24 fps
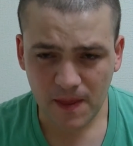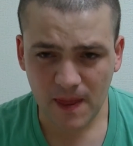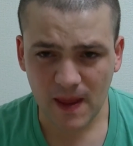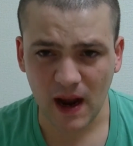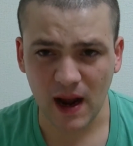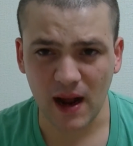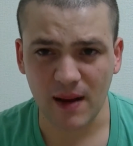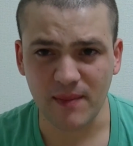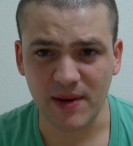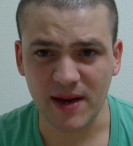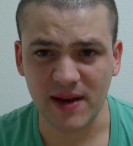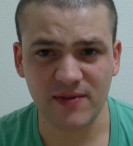
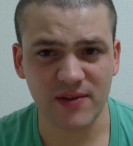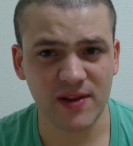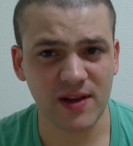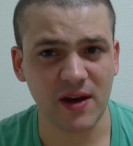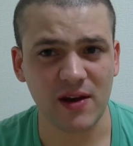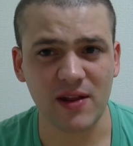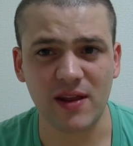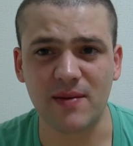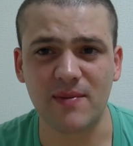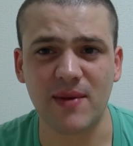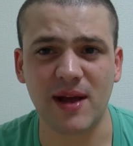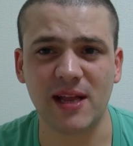Even
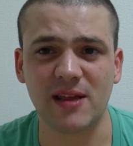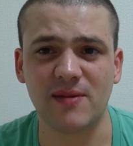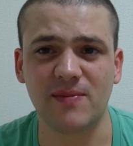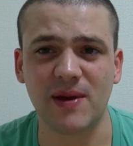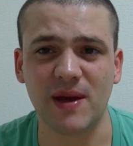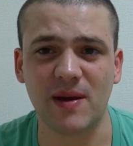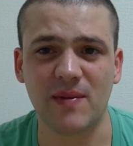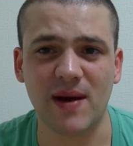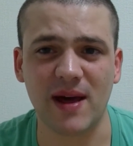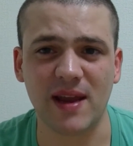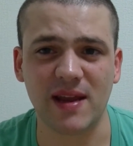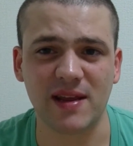though they're meant to be
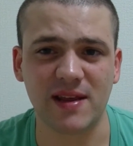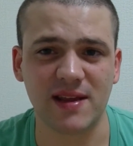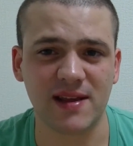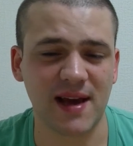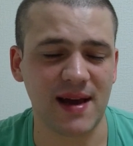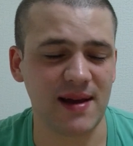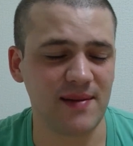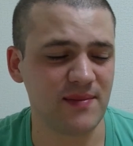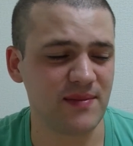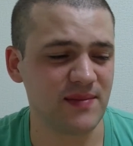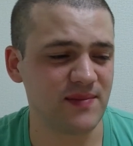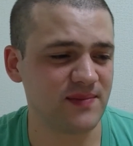about the
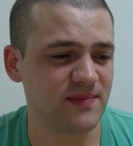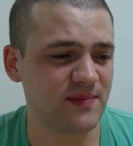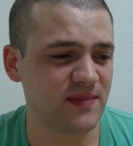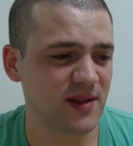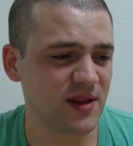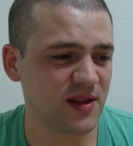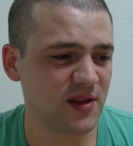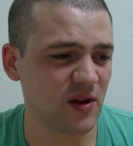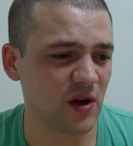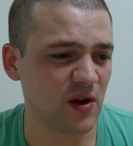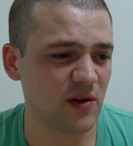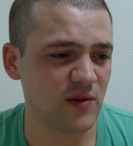same
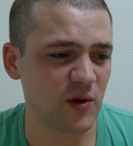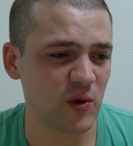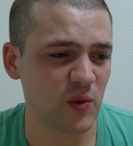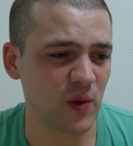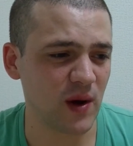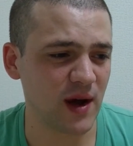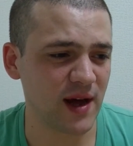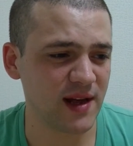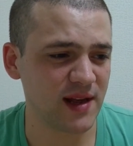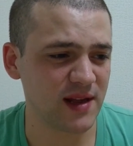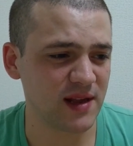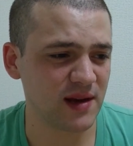Scoville
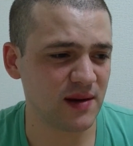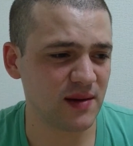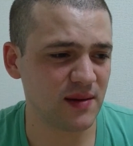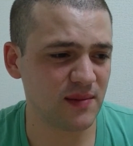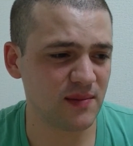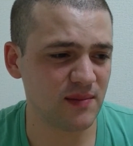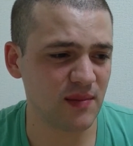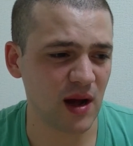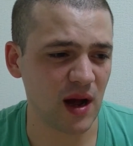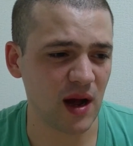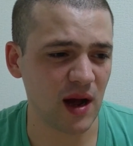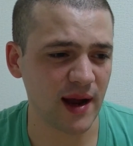wise.
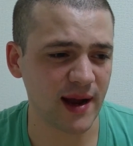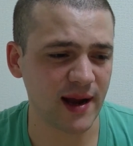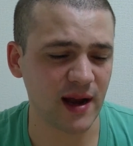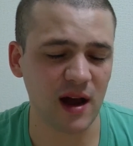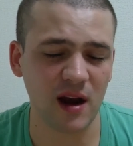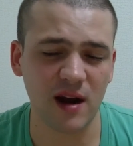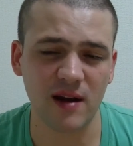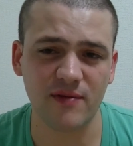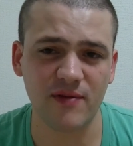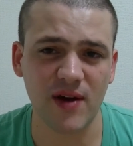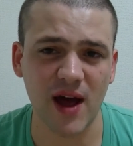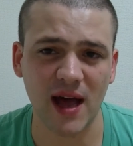But I
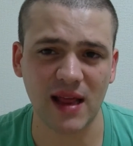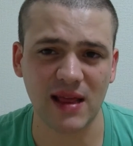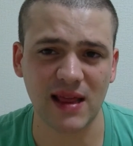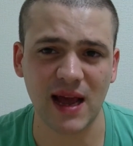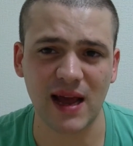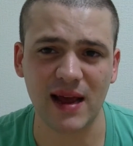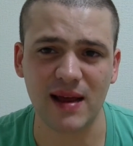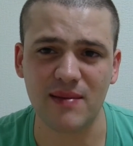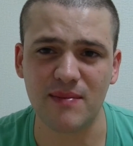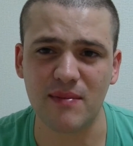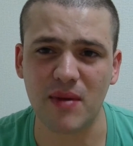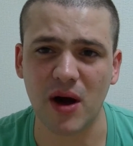kind of had
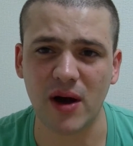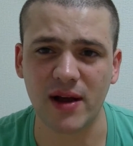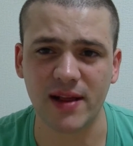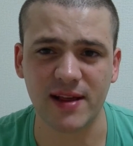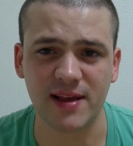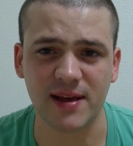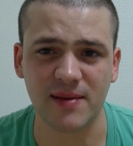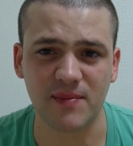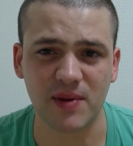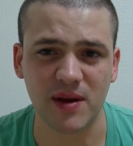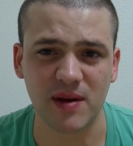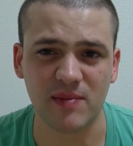that in mind.
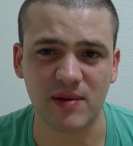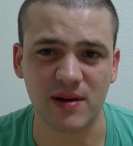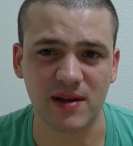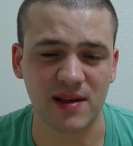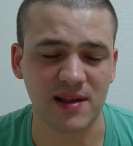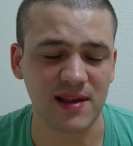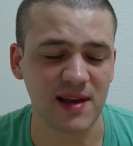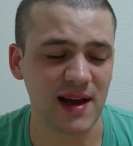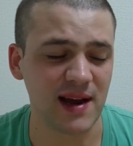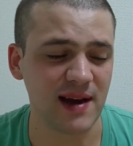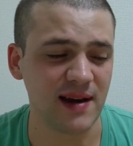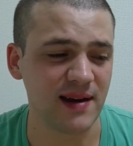Some people have
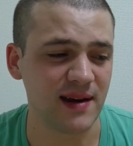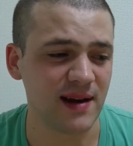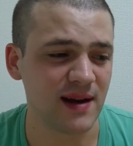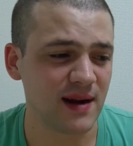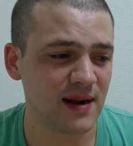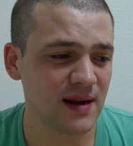said,